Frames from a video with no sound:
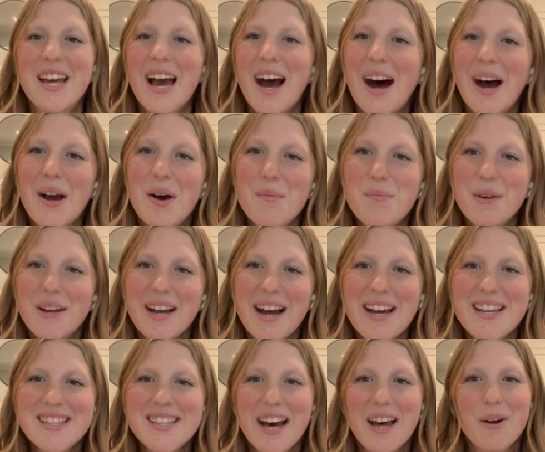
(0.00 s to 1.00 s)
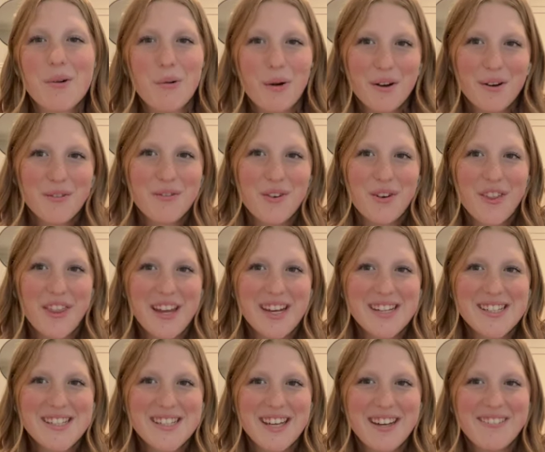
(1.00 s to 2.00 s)
I hope you guys had a wonderful
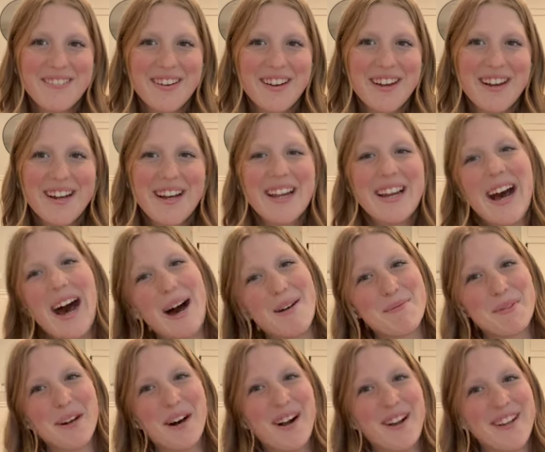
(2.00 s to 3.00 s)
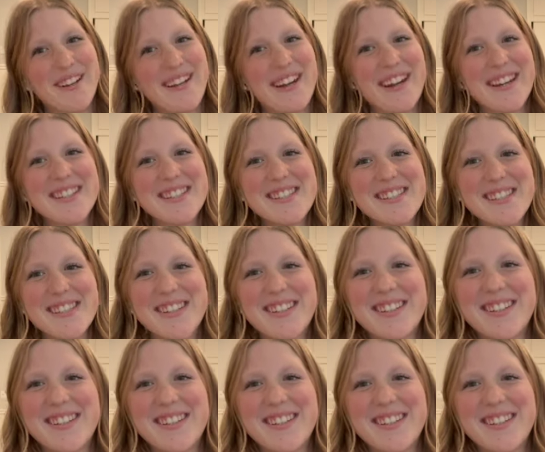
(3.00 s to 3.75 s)
Thanksgiving and happy holidays.